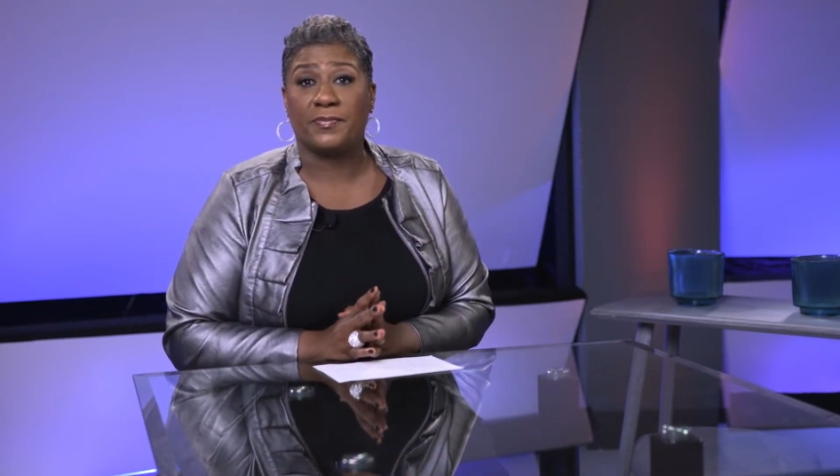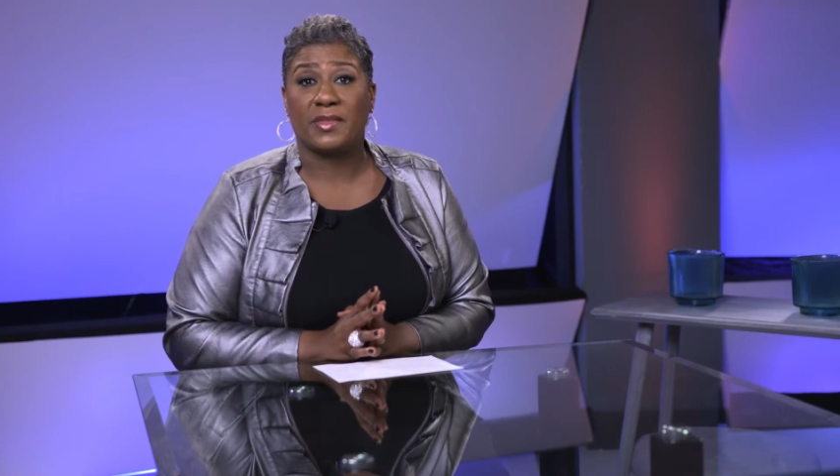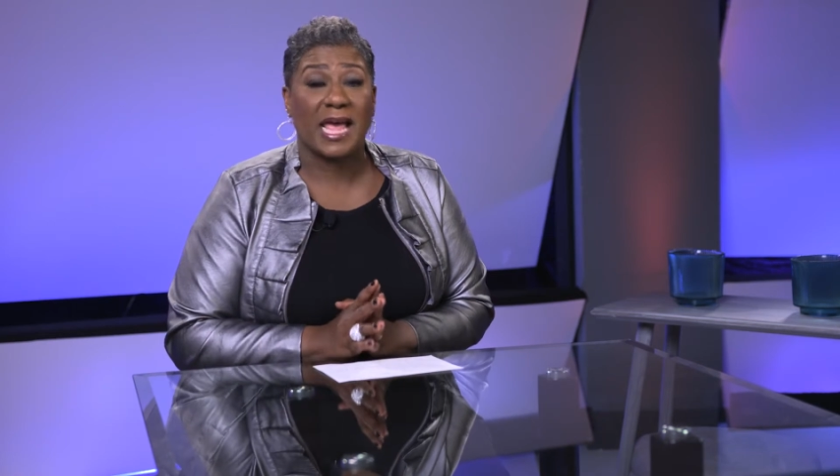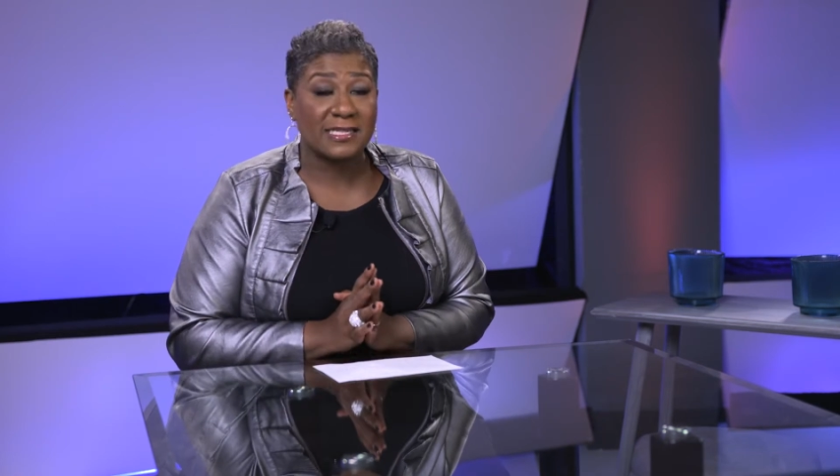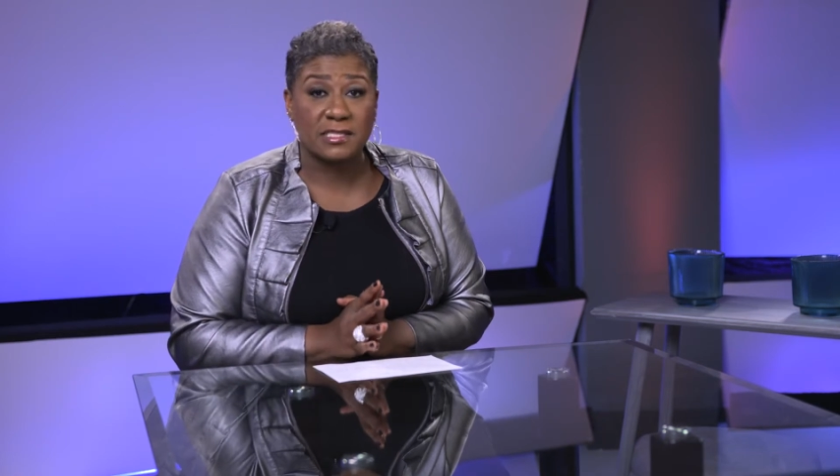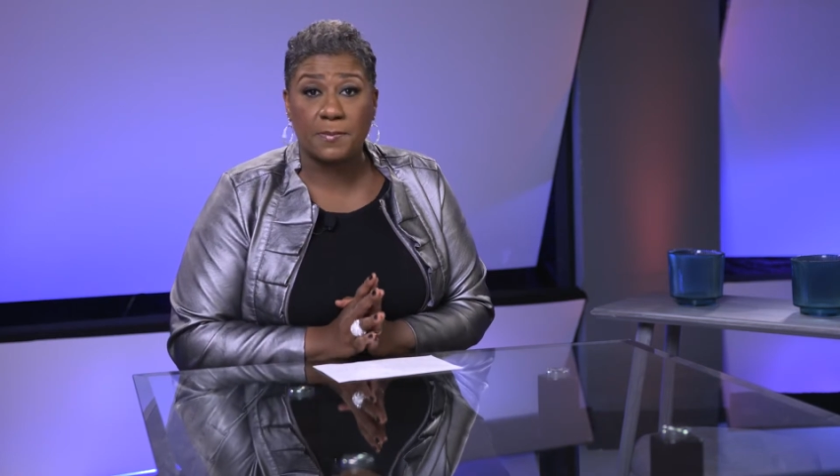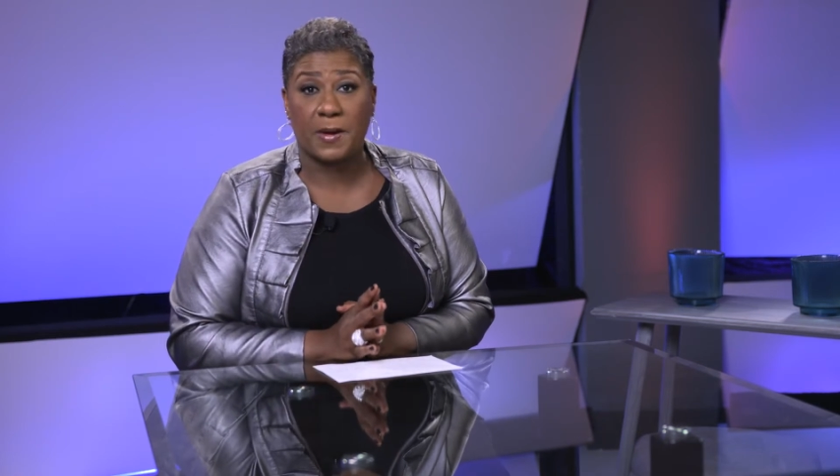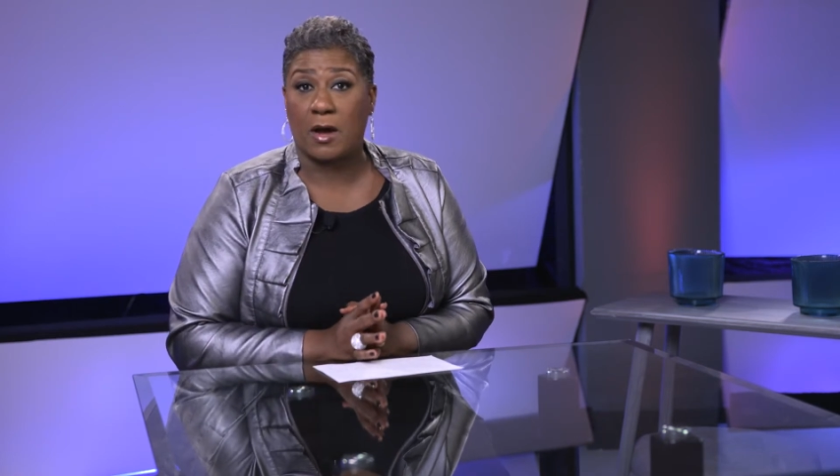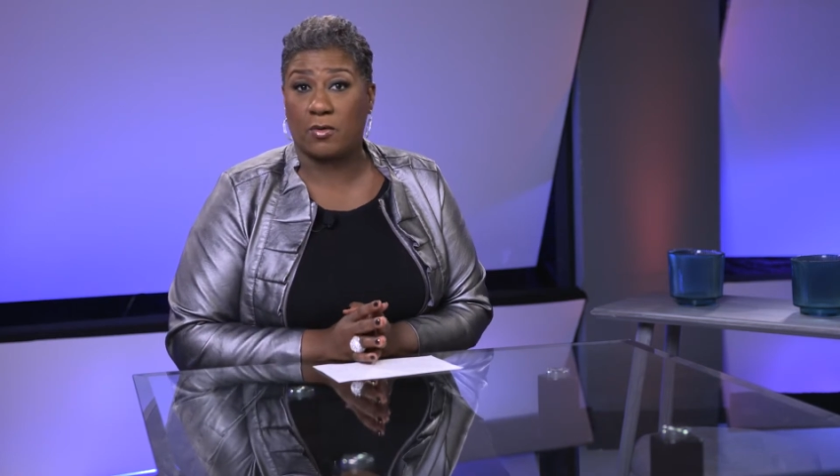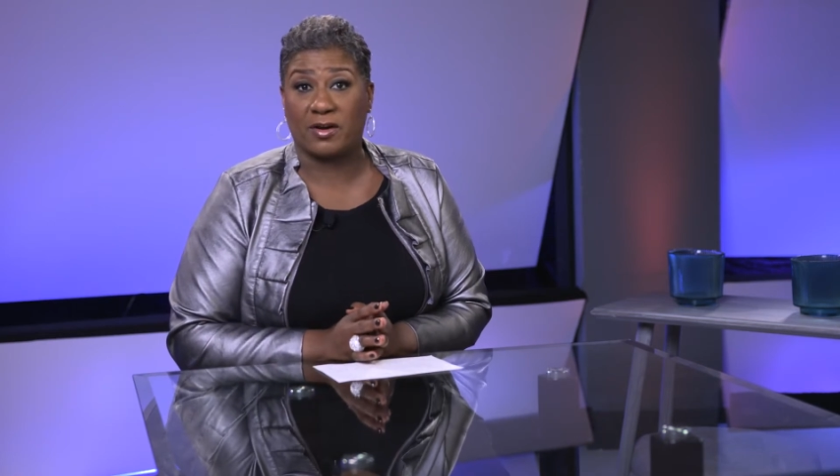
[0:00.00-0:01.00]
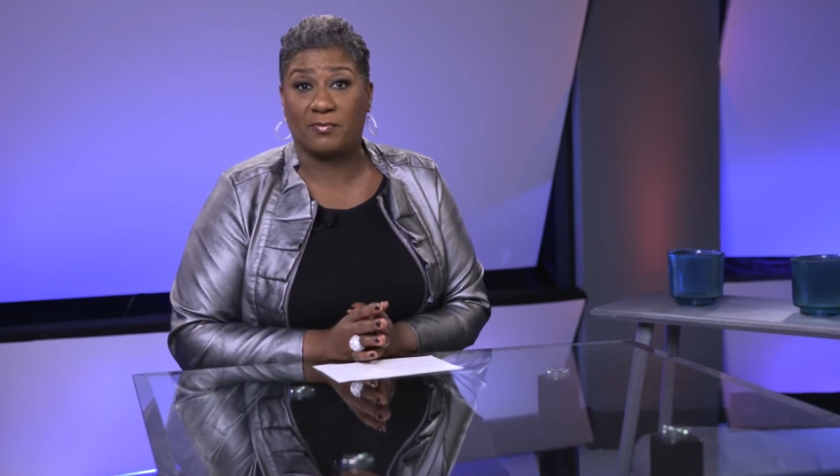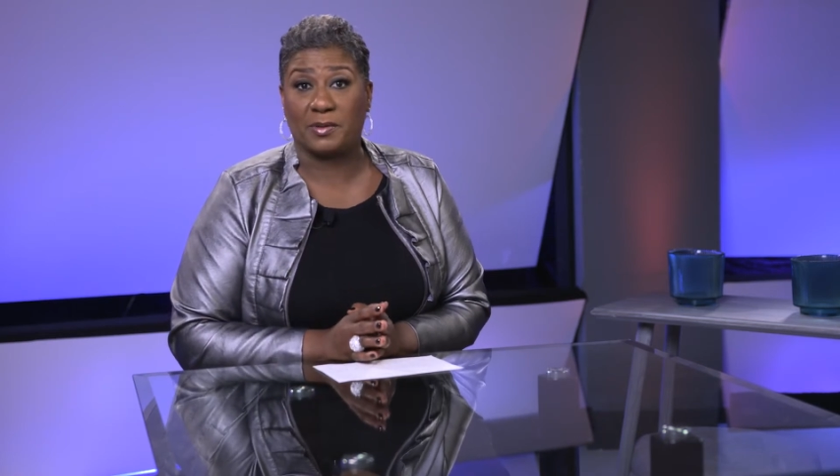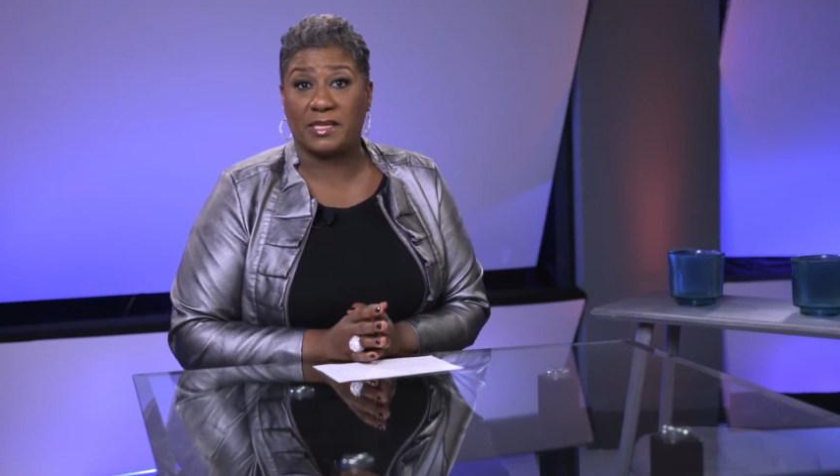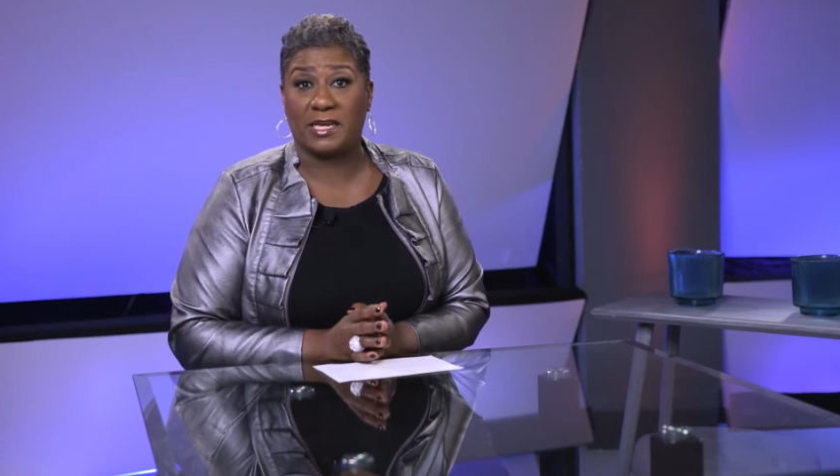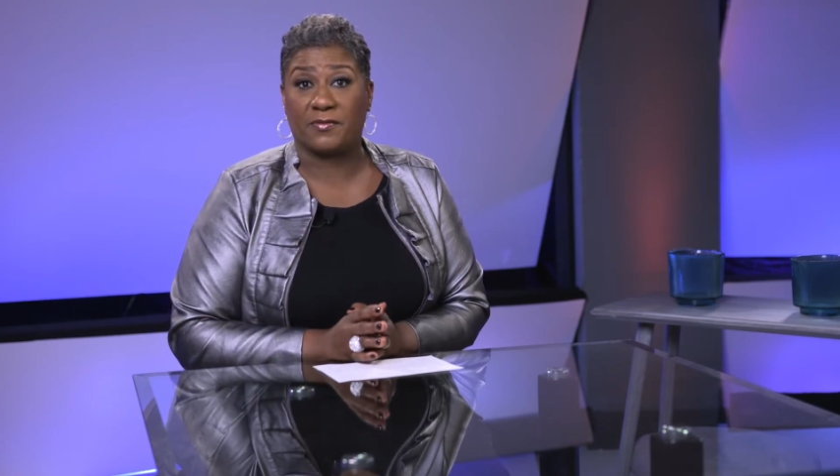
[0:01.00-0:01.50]
that's the power of
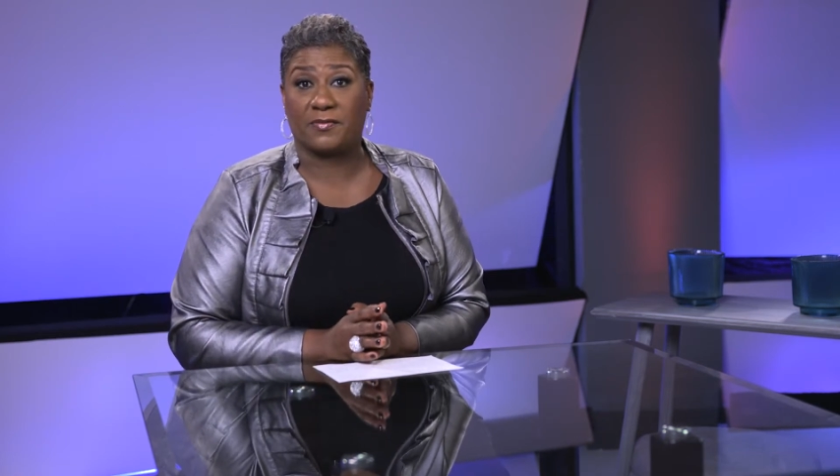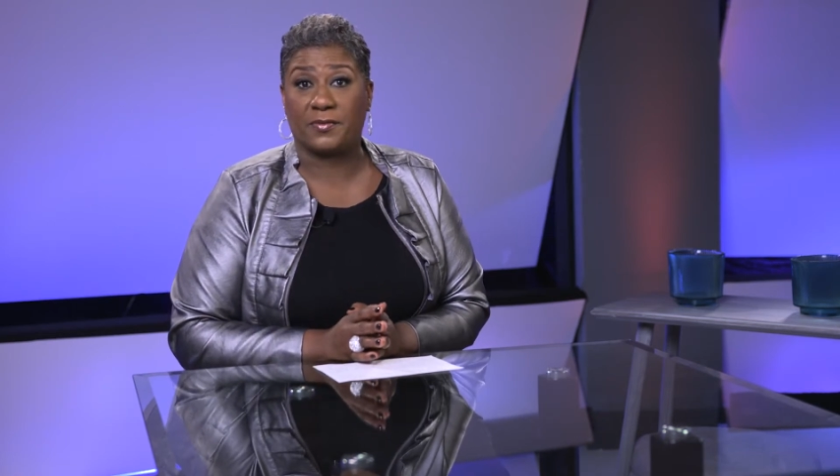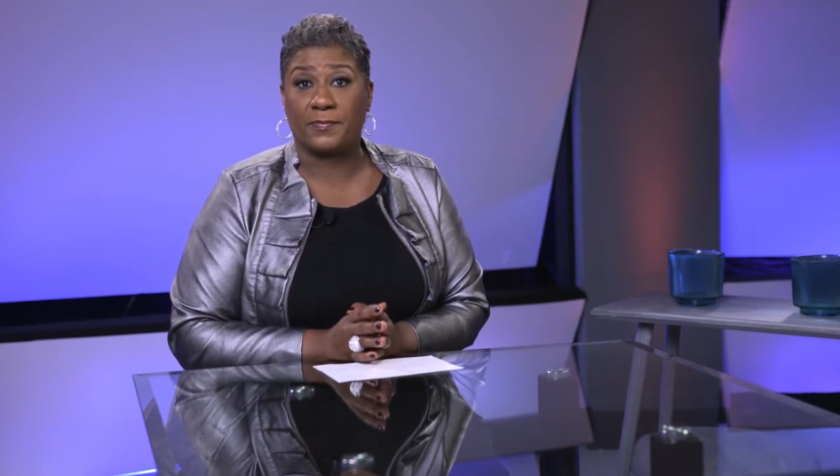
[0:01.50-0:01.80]
belief.